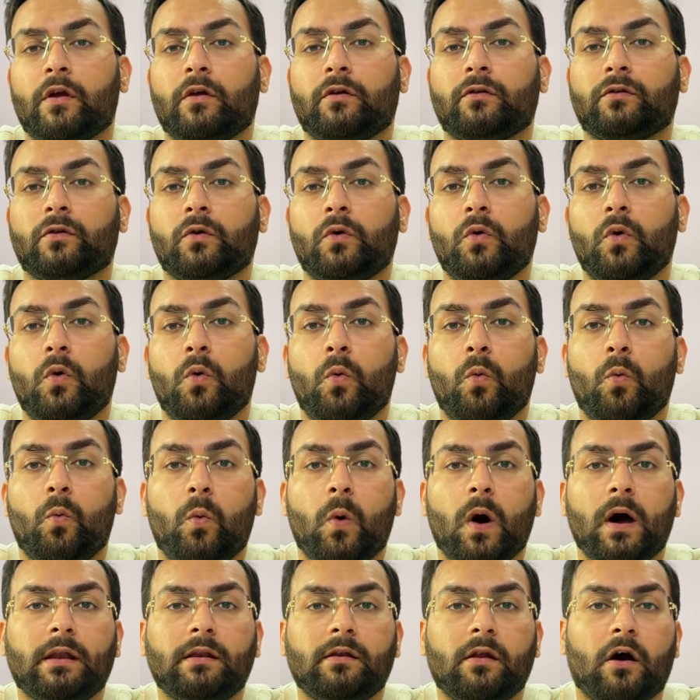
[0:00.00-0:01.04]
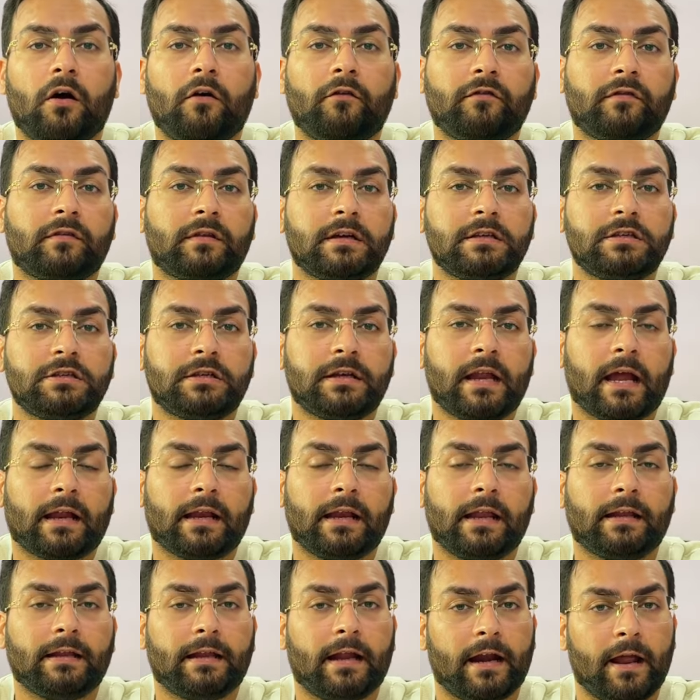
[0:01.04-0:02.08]
So one of such
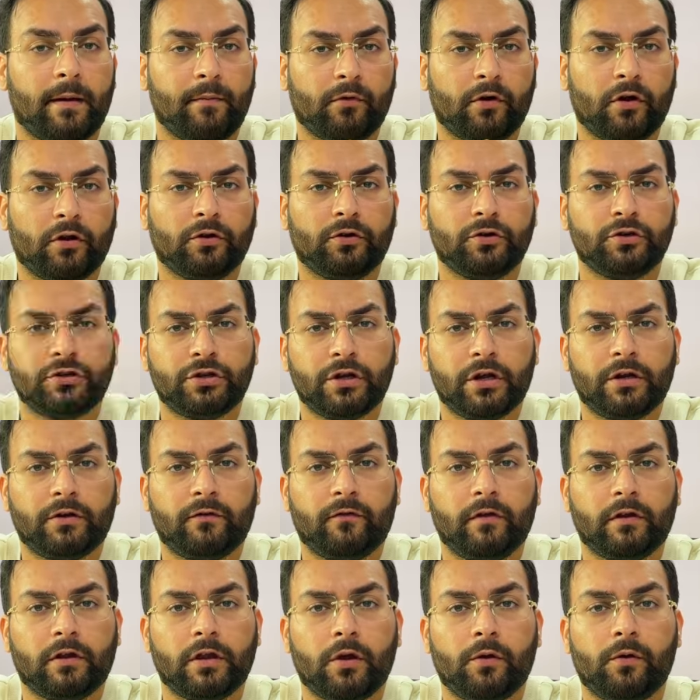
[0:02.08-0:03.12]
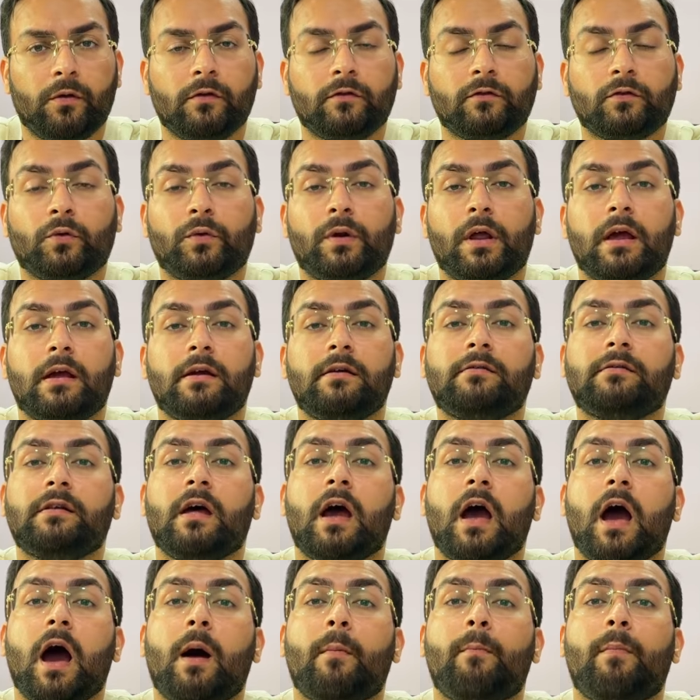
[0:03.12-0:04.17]
technique that I'm going to share it with you is today is
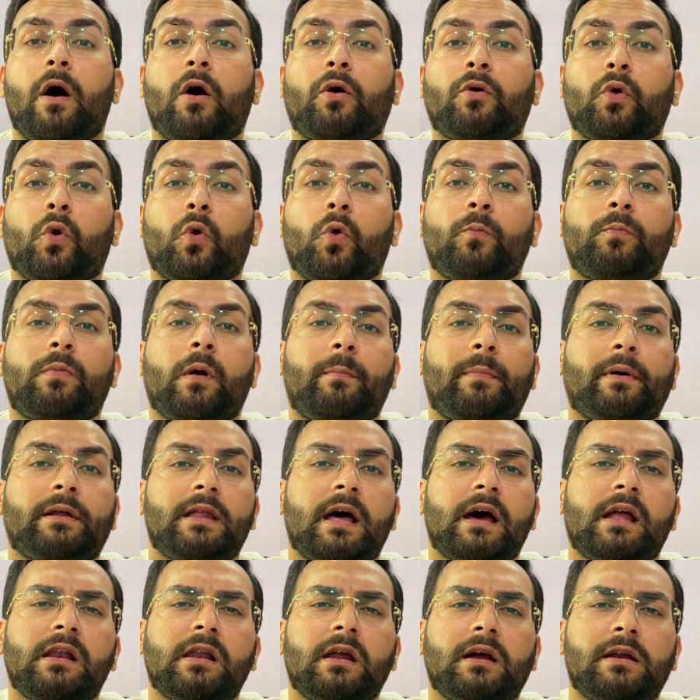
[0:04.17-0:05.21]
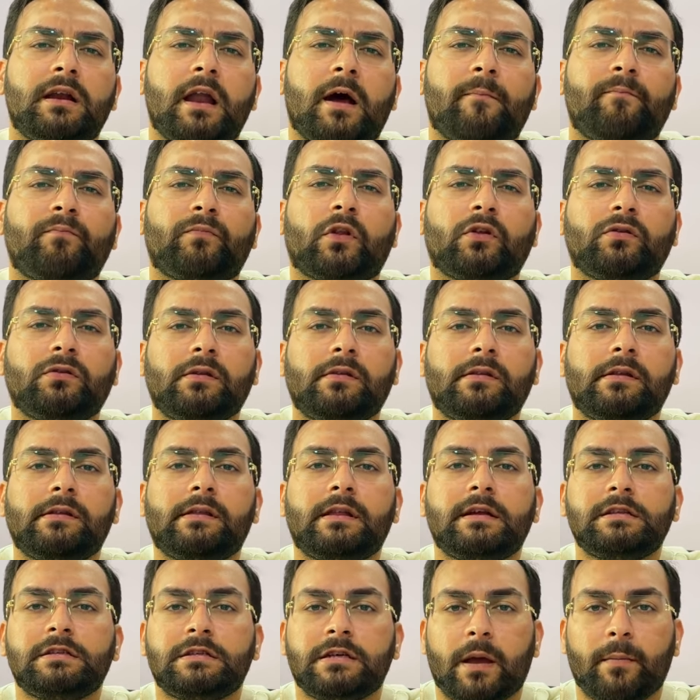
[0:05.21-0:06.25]
about Upapada Lagna. Now this is
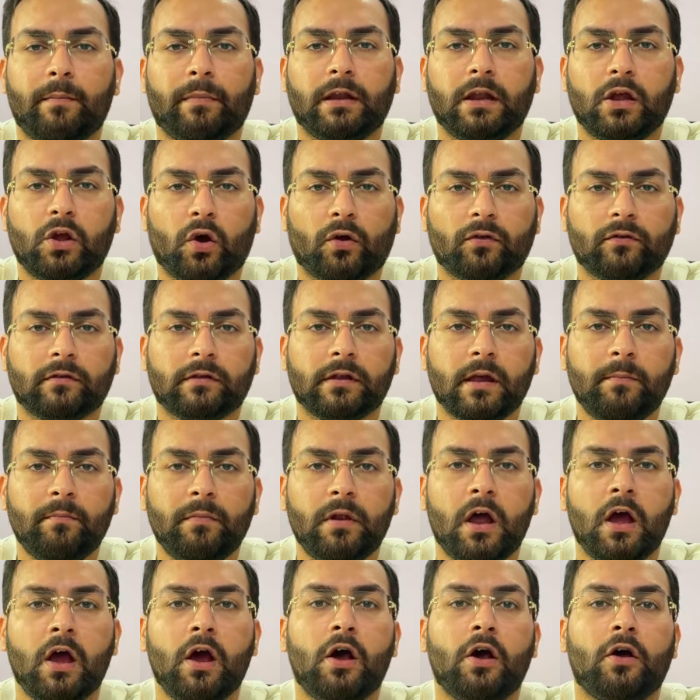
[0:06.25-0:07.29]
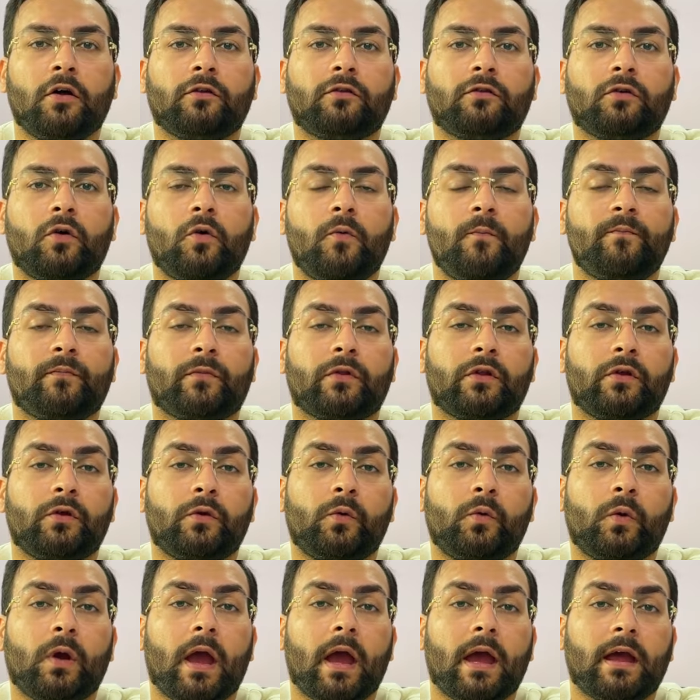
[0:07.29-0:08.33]
a Gemini concept, so
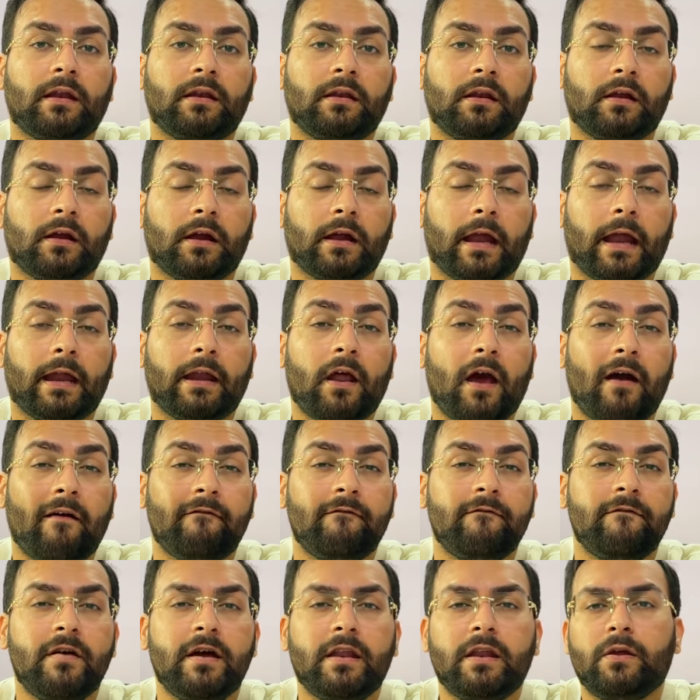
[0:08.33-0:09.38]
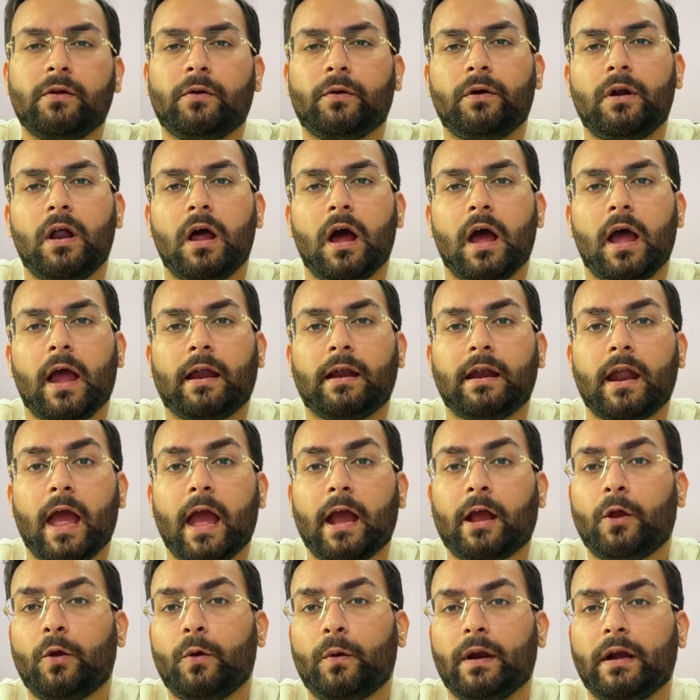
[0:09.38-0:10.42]
you can get a very good and
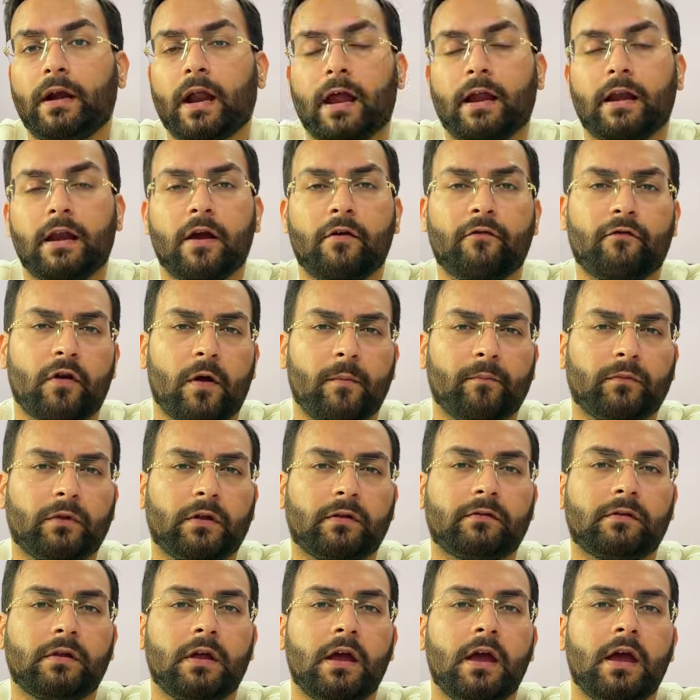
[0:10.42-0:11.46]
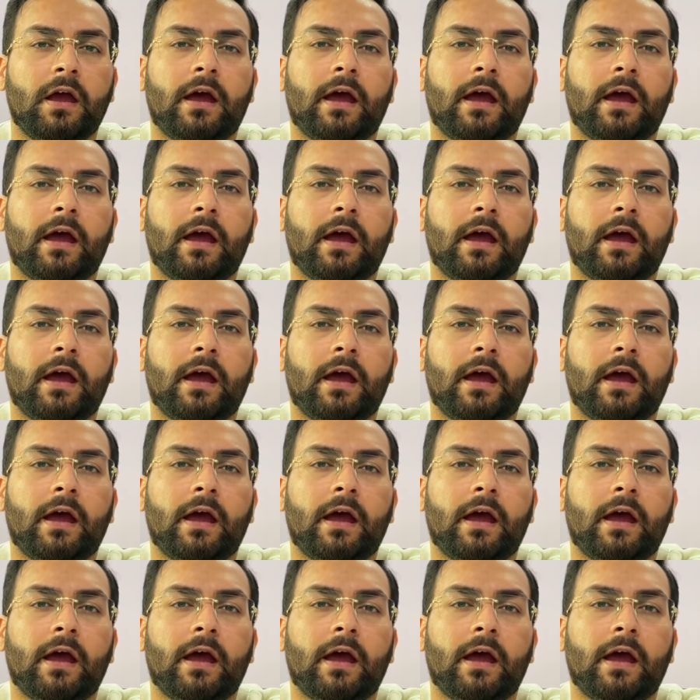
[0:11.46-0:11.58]
accurate idea from this.